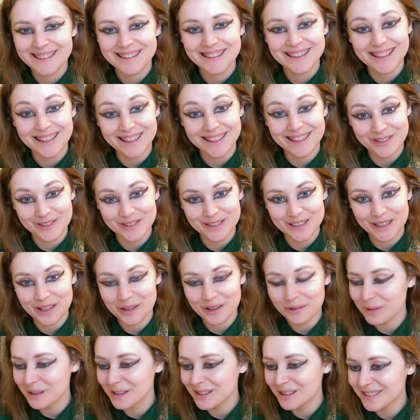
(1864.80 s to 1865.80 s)
thank you,
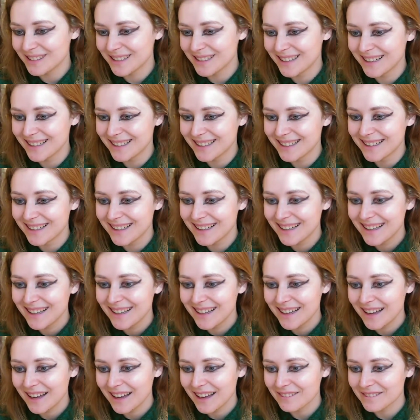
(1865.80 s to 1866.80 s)
Salma.
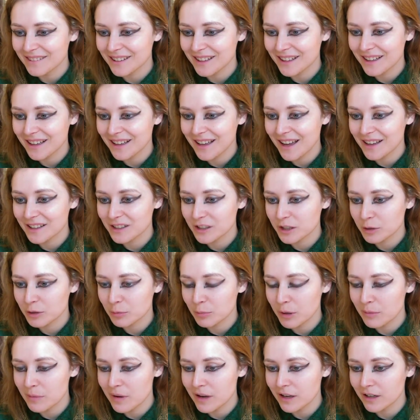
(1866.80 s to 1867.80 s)
I like
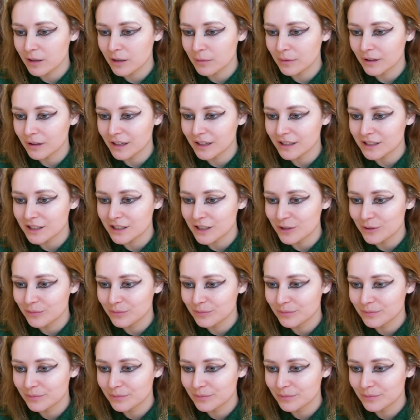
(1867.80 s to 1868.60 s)
my makeup a lot too.